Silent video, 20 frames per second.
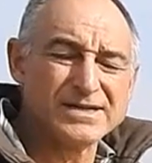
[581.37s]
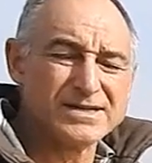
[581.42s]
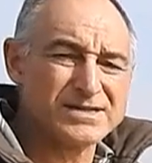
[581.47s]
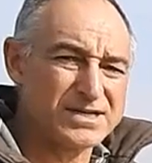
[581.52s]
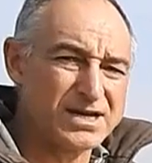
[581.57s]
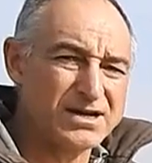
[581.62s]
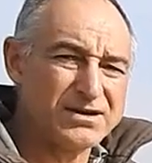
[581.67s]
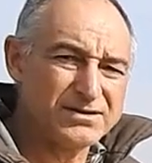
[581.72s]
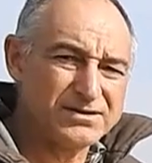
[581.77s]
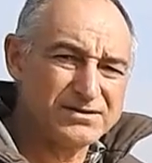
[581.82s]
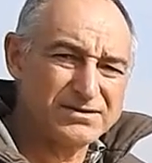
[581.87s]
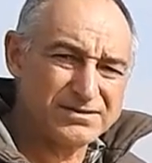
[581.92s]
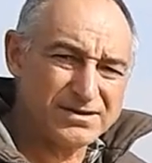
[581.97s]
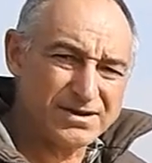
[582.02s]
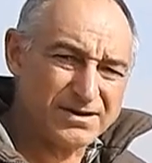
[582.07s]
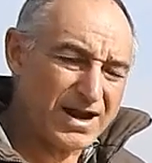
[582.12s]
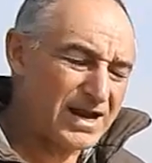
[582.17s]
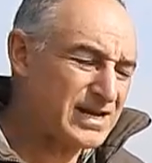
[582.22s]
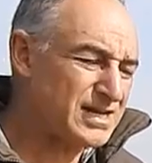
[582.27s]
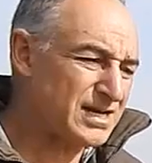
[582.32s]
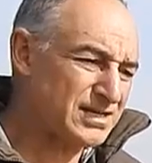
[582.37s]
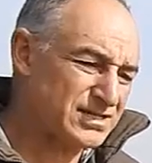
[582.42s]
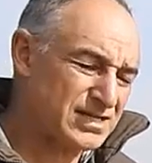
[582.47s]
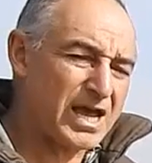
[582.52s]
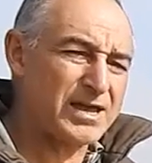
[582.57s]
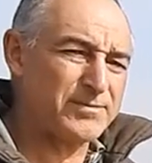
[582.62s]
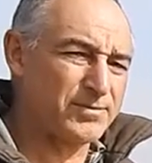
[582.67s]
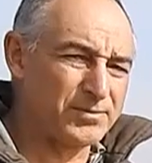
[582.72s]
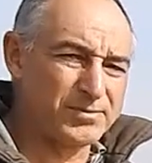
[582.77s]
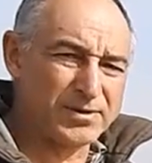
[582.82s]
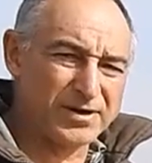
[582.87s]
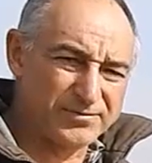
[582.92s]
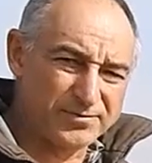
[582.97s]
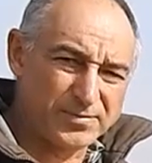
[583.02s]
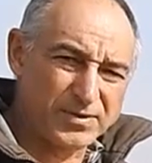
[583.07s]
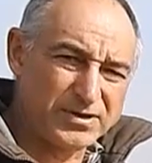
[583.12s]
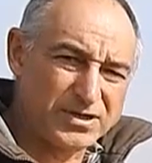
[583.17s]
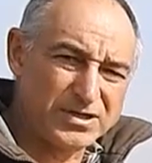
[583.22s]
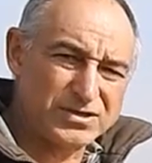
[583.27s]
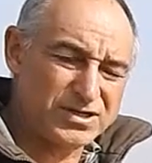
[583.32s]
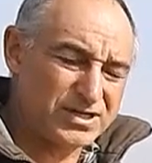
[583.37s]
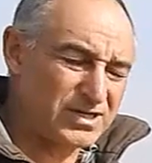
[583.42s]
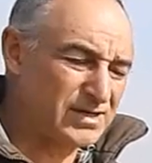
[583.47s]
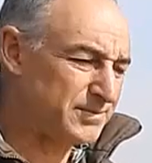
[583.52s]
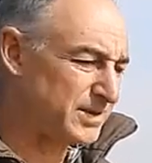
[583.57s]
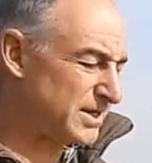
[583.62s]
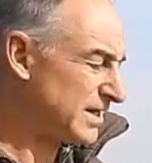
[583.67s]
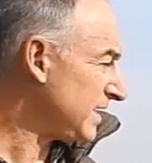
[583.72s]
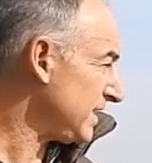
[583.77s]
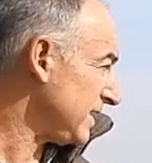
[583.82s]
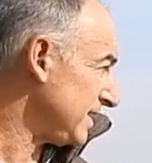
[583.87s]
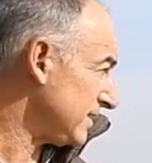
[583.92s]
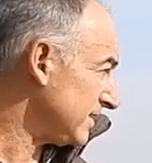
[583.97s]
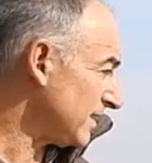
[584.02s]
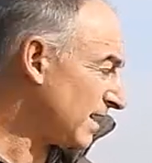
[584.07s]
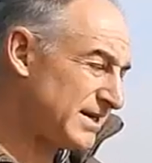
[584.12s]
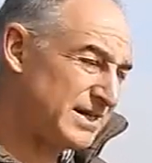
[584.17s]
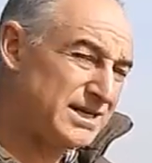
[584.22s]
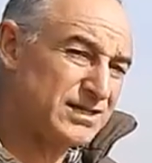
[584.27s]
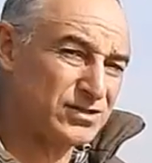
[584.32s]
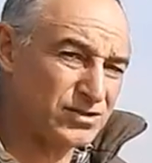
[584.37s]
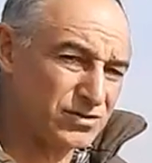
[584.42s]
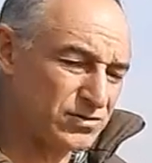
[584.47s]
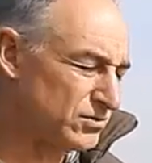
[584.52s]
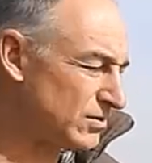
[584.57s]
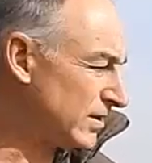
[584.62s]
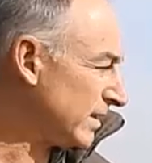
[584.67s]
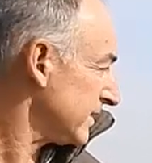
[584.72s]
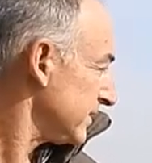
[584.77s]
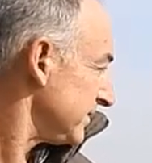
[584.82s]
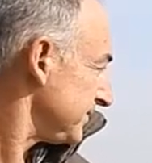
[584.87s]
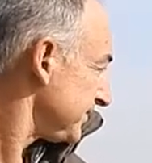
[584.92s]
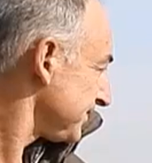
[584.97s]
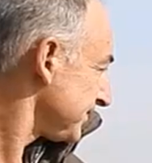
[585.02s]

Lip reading: So the radio is capable of producing a bit of heat. I need to cool it.